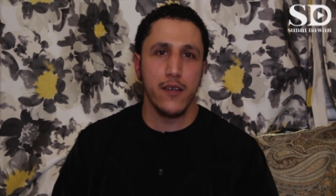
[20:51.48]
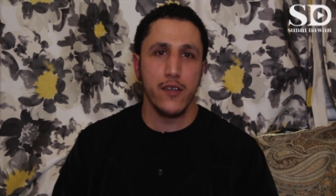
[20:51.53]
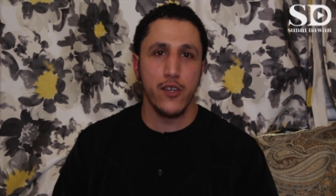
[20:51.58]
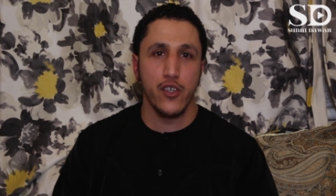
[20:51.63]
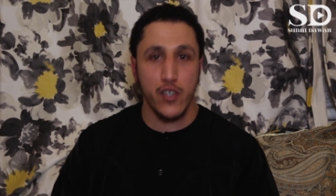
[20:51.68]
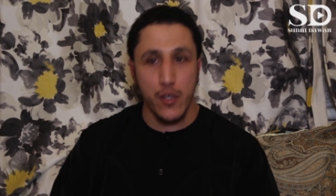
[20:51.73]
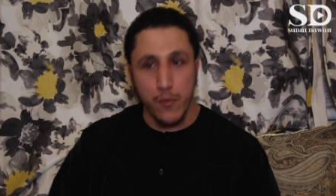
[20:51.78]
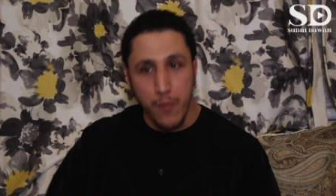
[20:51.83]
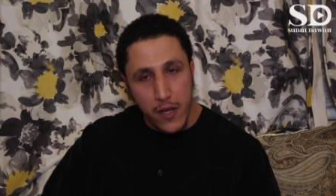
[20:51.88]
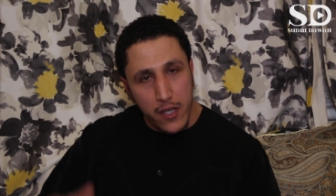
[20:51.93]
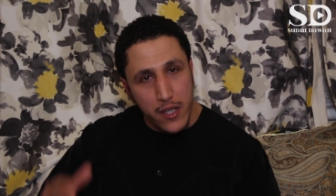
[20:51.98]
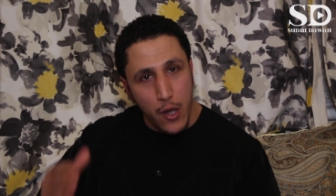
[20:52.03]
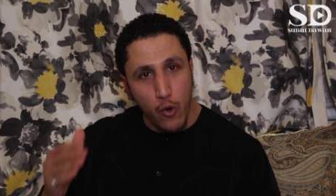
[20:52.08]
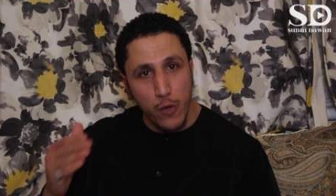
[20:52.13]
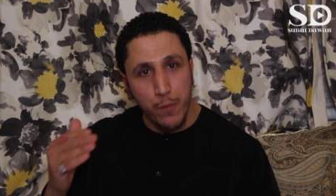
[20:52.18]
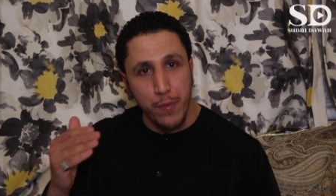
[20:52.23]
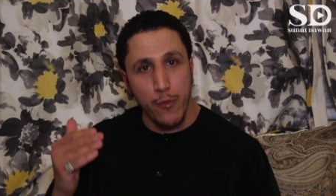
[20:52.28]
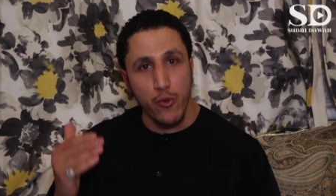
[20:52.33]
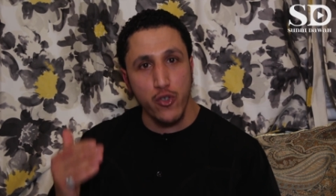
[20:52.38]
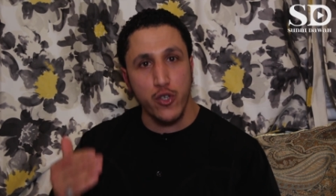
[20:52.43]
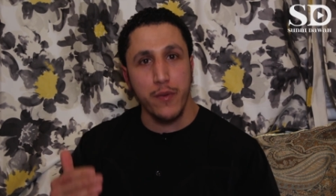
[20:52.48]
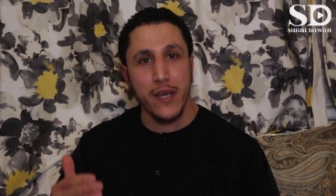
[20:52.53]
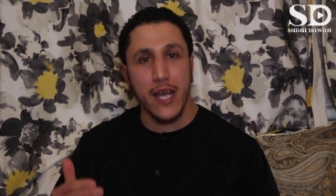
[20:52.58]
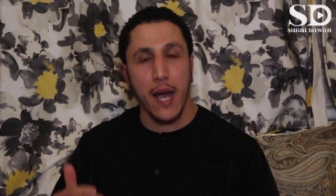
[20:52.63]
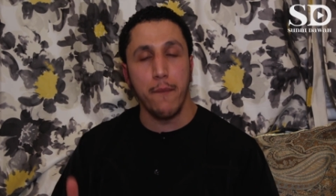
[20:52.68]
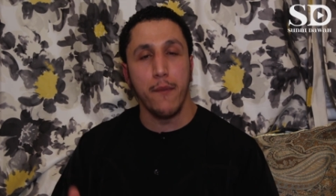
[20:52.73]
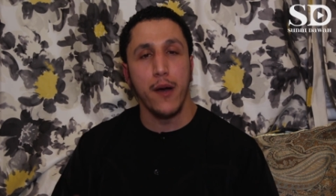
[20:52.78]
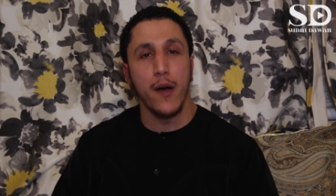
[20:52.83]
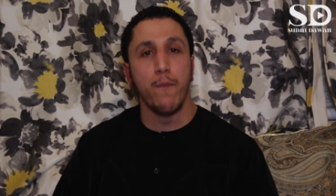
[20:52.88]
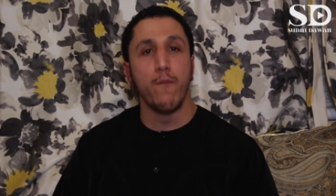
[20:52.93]
You see, they want people to
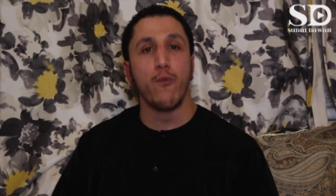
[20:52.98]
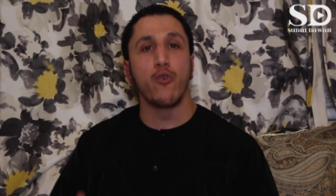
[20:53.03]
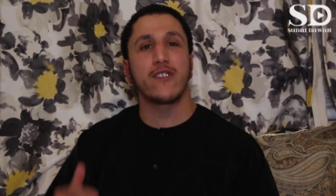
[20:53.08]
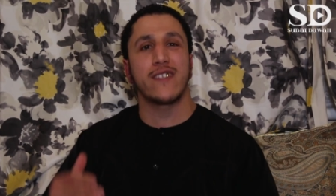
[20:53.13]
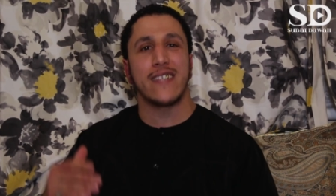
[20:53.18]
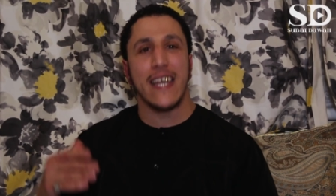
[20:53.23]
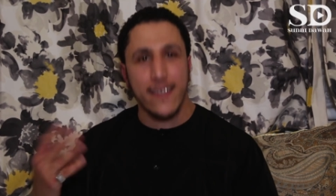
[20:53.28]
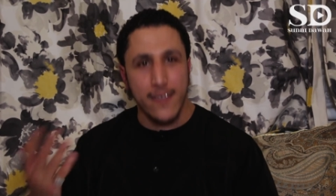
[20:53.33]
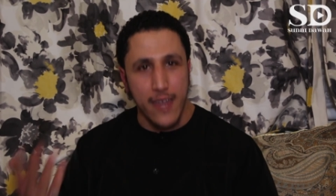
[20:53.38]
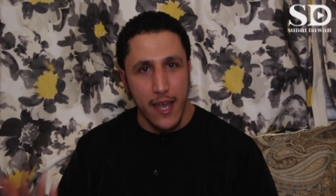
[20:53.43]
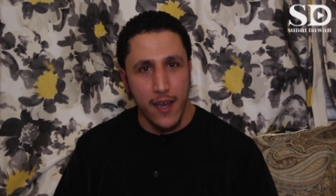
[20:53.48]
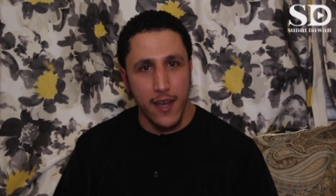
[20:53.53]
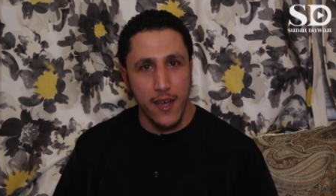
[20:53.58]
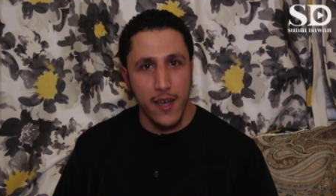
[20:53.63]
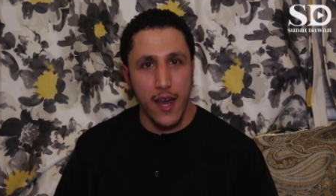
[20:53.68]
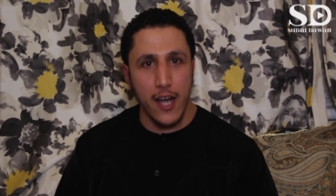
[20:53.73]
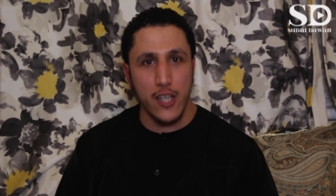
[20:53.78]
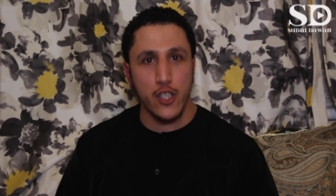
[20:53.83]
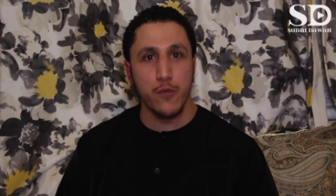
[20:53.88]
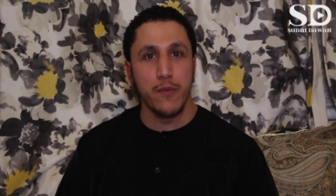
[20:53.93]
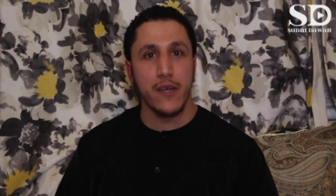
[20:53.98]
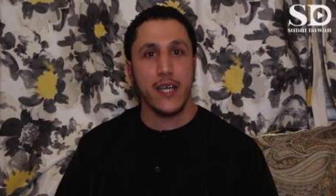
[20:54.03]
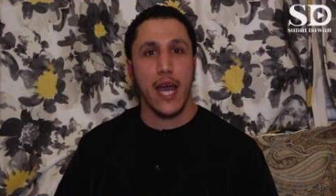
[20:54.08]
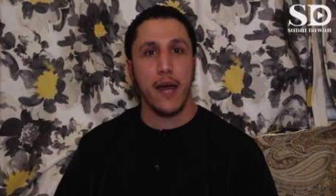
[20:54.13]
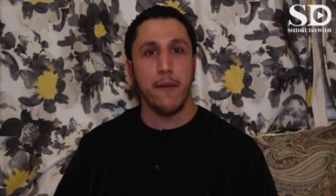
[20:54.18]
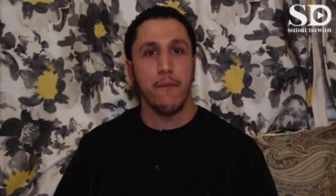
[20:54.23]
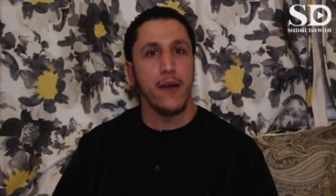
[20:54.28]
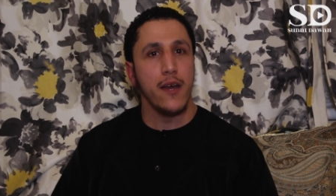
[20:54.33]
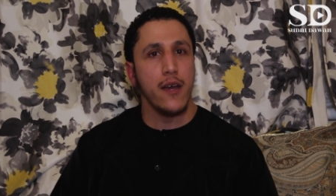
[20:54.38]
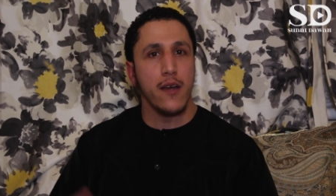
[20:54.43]
become murtad and to
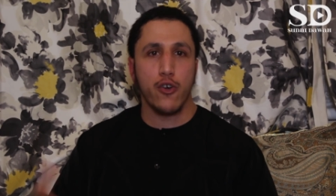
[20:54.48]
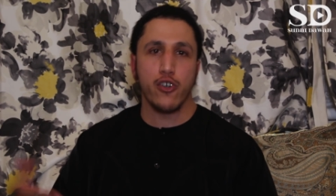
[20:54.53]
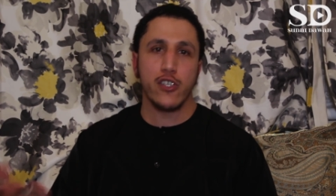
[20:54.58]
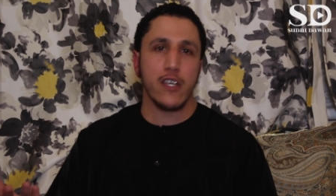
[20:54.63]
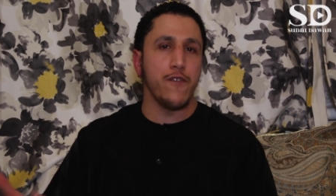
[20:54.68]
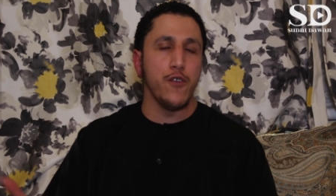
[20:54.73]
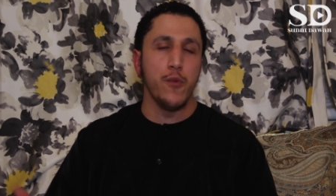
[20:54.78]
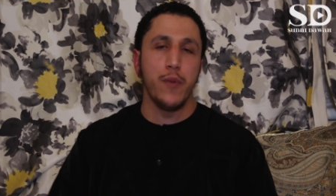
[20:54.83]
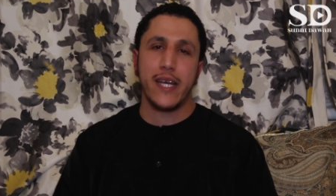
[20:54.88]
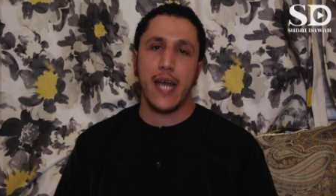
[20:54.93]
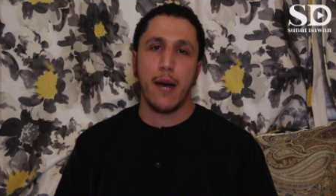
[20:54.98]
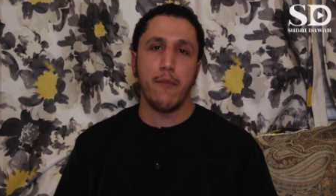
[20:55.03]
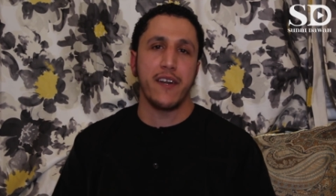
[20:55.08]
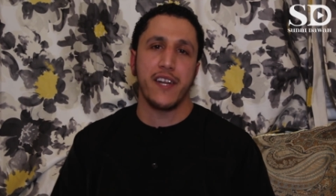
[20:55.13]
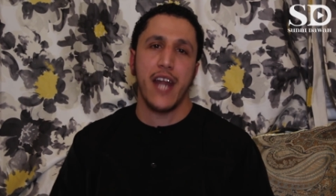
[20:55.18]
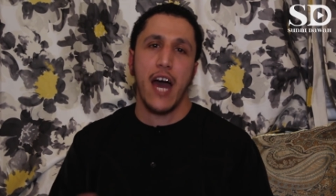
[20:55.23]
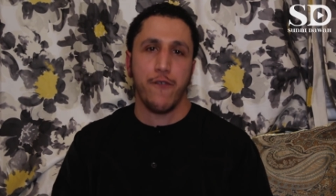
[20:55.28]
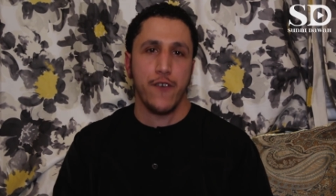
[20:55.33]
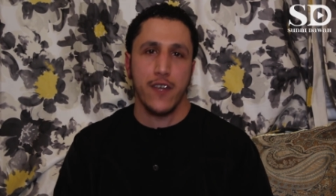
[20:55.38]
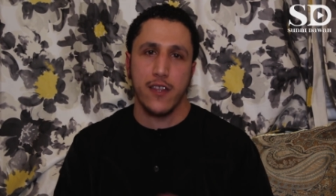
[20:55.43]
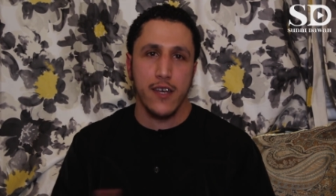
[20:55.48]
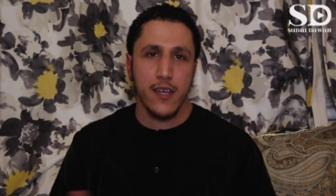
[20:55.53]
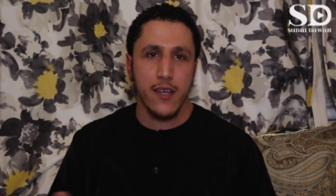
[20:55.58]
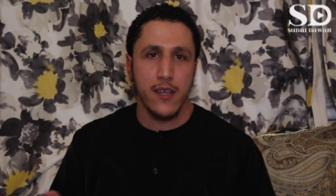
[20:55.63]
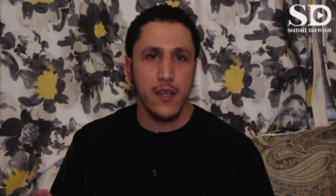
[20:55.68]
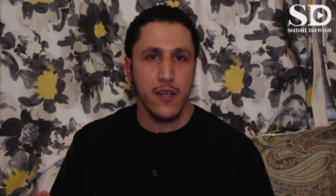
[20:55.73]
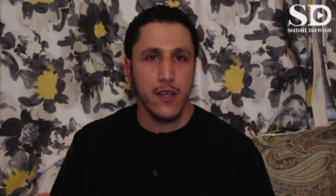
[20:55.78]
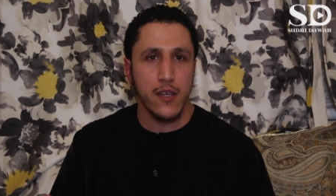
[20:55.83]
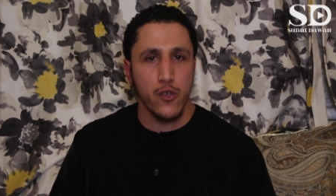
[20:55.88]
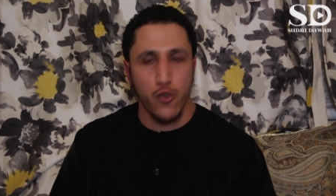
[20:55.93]
become, because if you become a
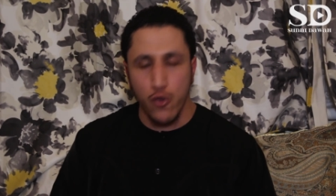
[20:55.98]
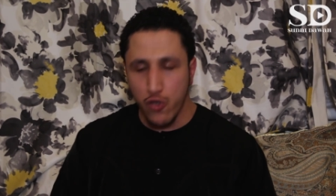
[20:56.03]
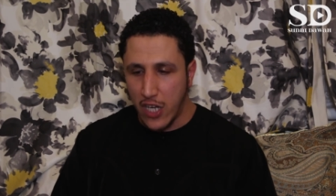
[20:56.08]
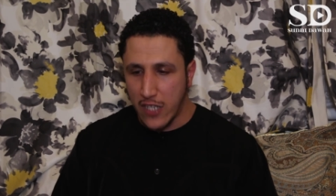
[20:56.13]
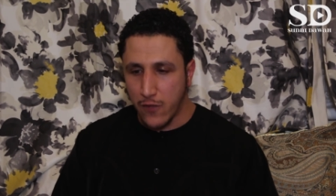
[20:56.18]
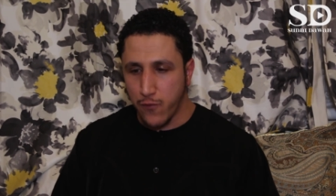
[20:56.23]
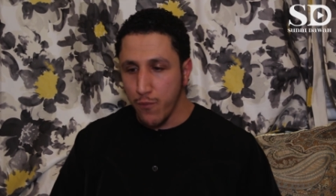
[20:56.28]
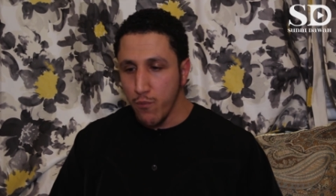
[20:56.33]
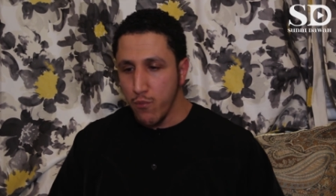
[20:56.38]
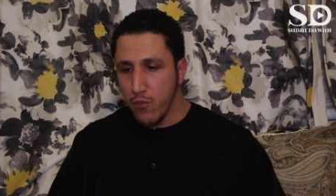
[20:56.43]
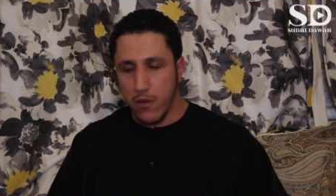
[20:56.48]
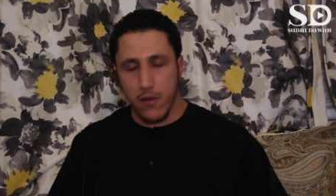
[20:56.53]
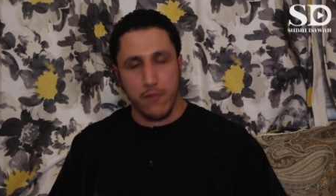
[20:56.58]
Rafidi, you just